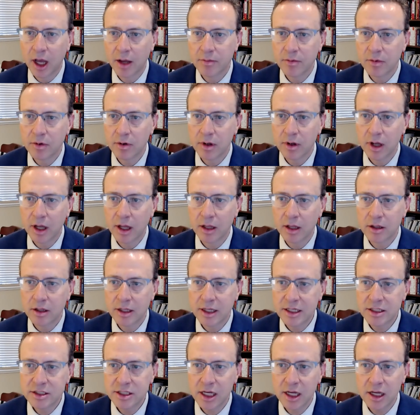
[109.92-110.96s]
Um, uh,
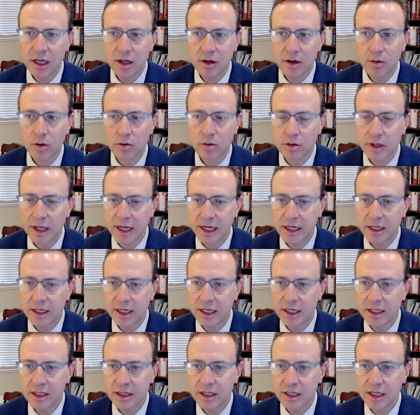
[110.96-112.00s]
Lisa or Lane,
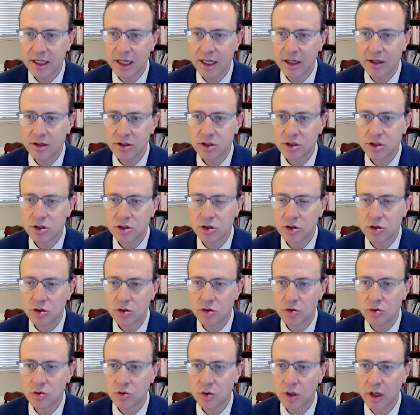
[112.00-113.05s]
anything else
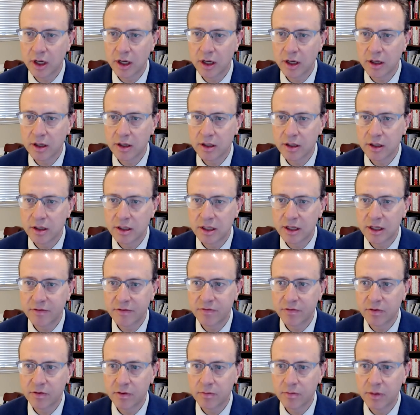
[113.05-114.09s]
to uh,
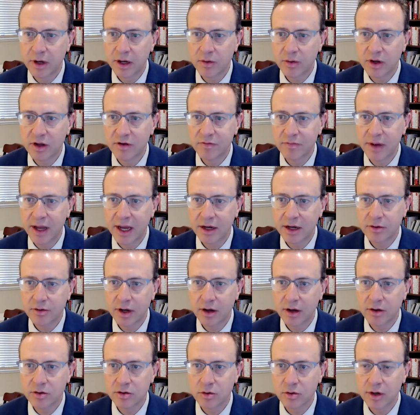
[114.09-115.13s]
give for, by way of
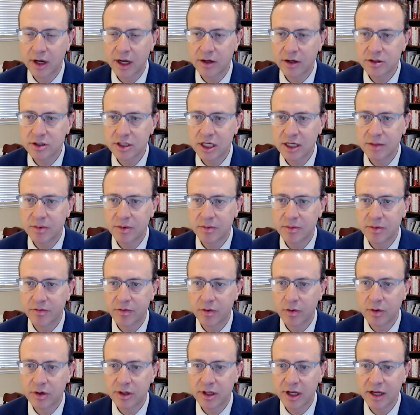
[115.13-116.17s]
background or housekeeping
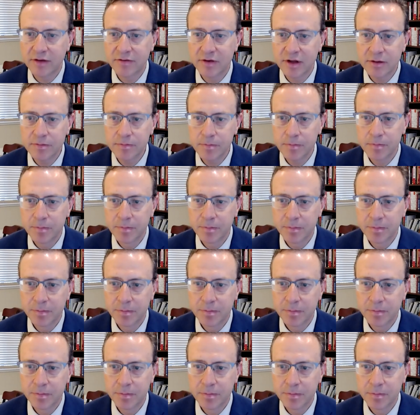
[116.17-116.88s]
before we dive in?